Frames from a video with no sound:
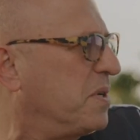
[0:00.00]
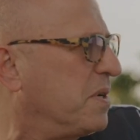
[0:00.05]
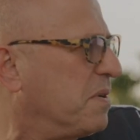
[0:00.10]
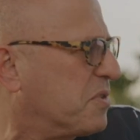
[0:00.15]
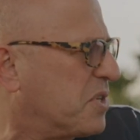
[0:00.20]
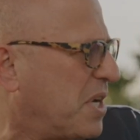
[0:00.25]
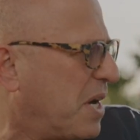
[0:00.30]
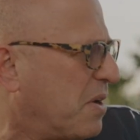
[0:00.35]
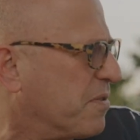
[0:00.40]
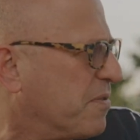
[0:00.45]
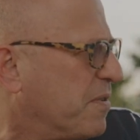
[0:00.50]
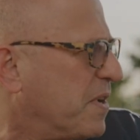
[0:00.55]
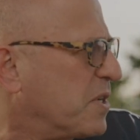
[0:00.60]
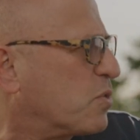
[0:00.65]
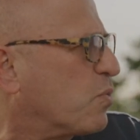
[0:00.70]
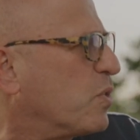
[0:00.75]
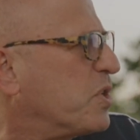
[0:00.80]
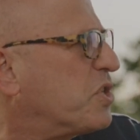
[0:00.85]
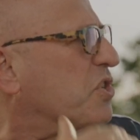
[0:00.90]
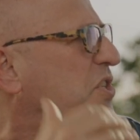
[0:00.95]
of
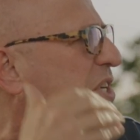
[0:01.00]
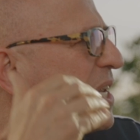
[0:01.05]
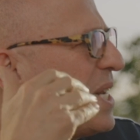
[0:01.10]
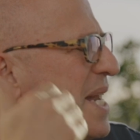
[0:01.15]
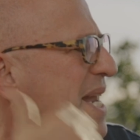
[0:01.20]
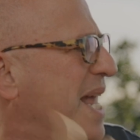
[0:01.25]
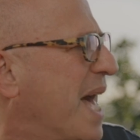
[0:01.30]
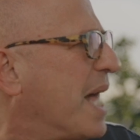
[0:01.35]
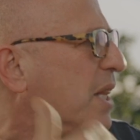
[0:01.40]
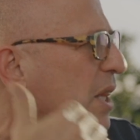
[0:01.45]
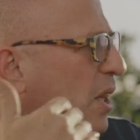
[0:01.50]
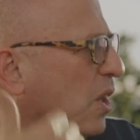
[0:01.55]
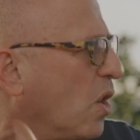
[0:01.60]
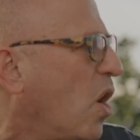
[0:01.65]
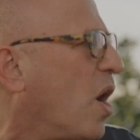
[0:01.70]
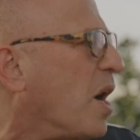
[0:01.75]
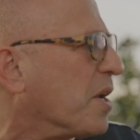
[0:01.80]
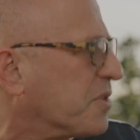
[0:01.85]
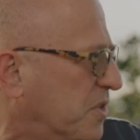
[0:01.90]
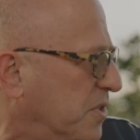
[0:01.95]
sacrifice, which is a net
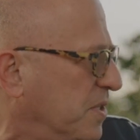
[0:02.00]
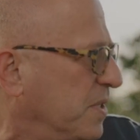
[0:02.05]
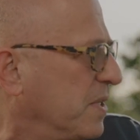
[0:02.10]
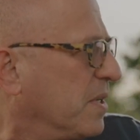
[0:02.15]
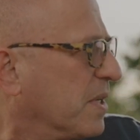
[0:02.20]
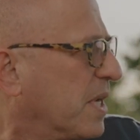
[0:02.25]
loss.